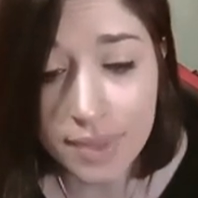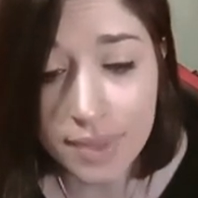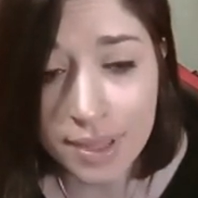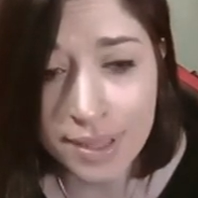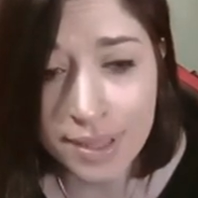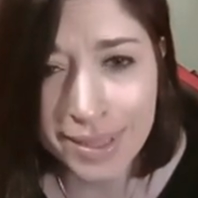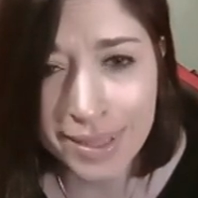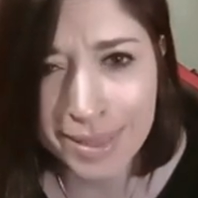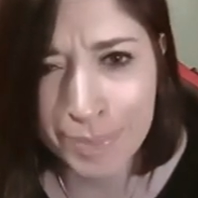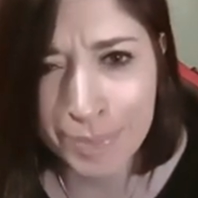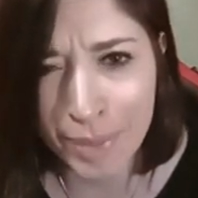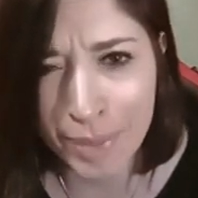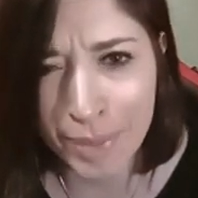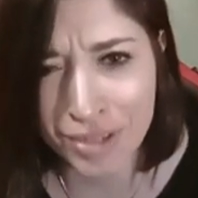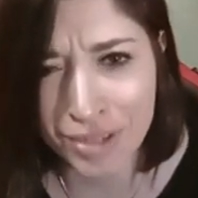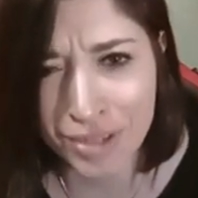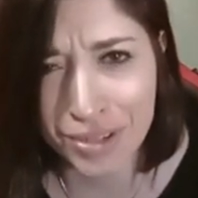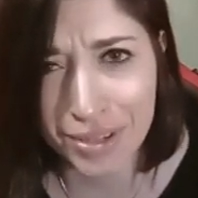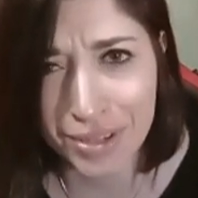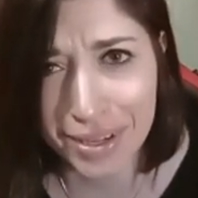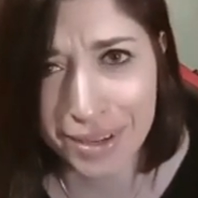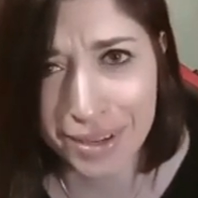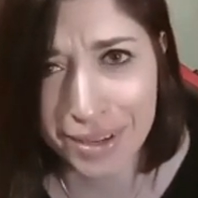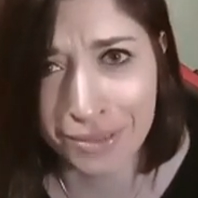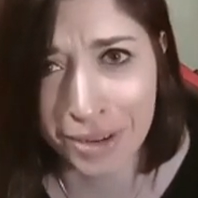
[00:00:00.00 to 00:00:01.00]

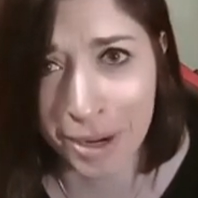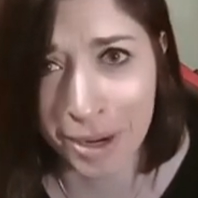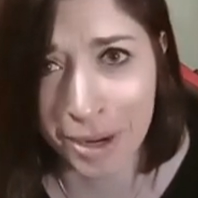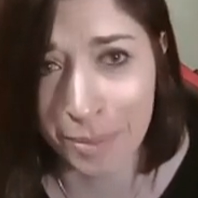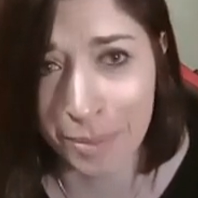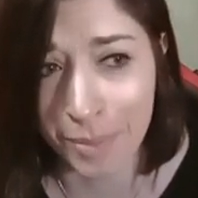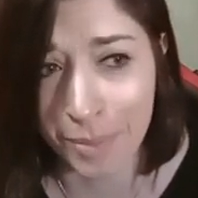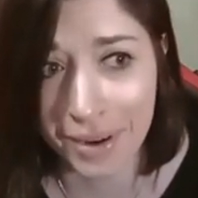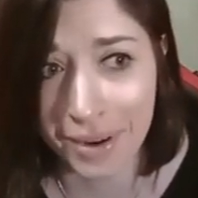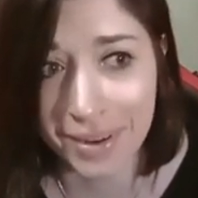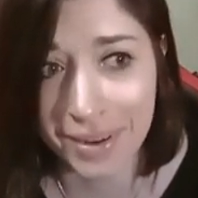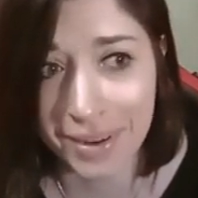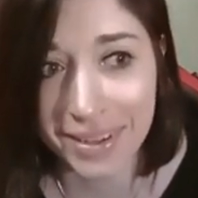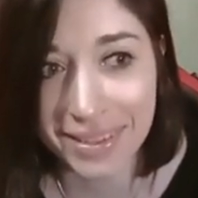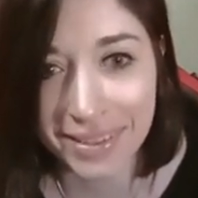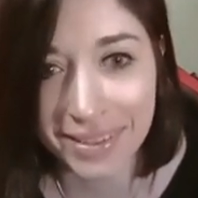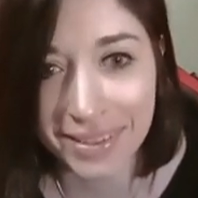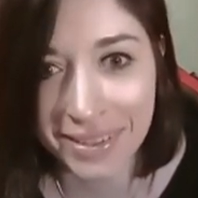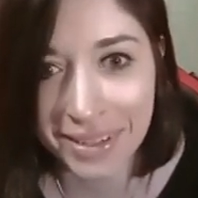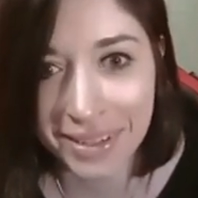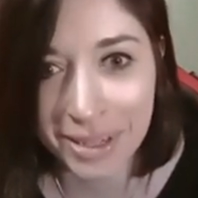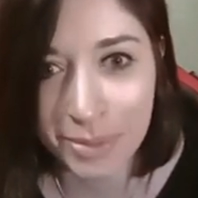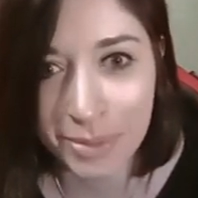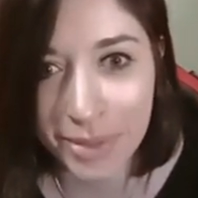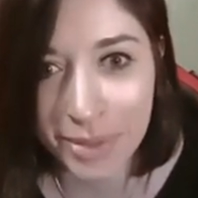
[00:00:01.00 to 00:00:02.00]
especially if our markets are
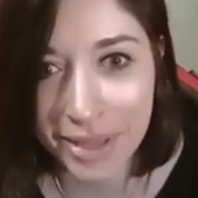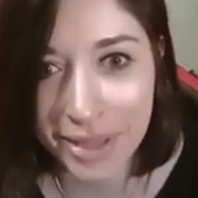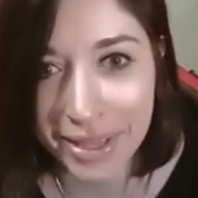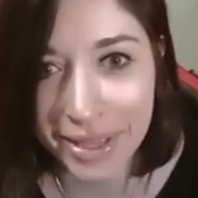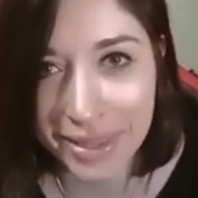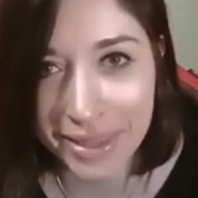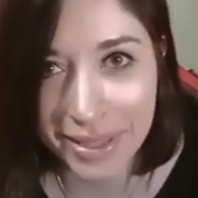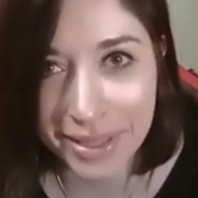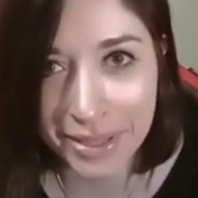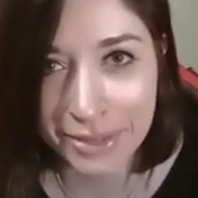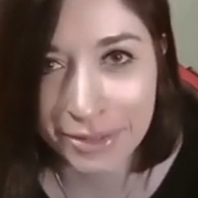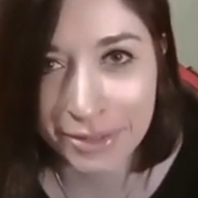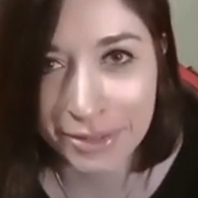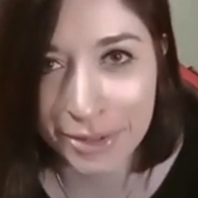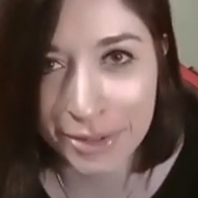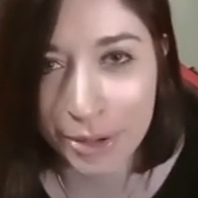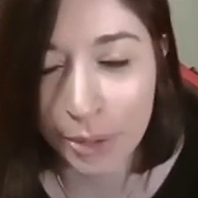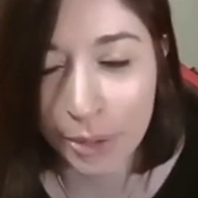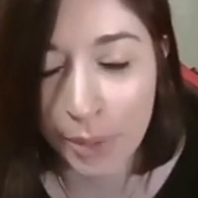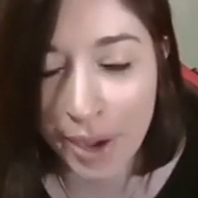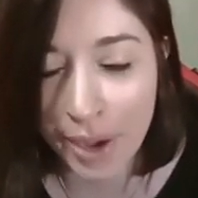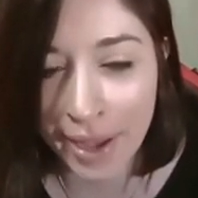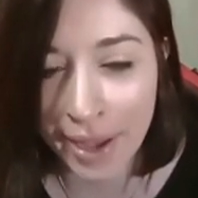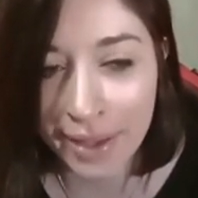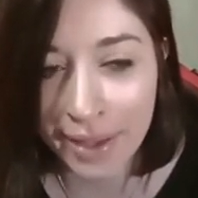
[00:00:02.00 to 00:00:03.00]
going to be like this for a
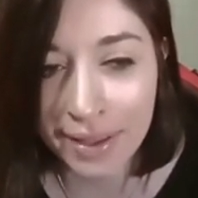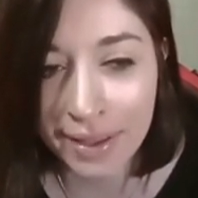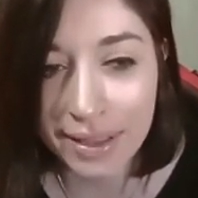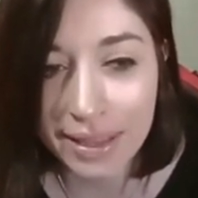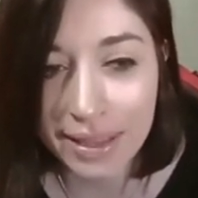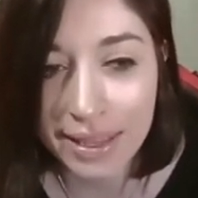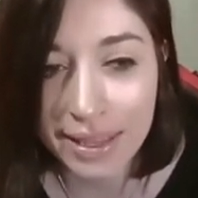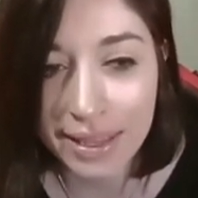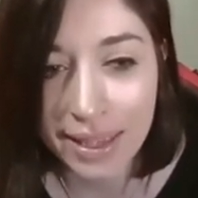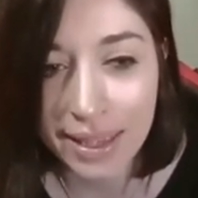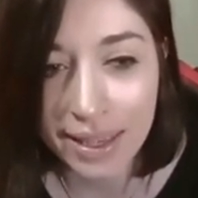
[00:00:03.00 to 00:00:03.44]
while.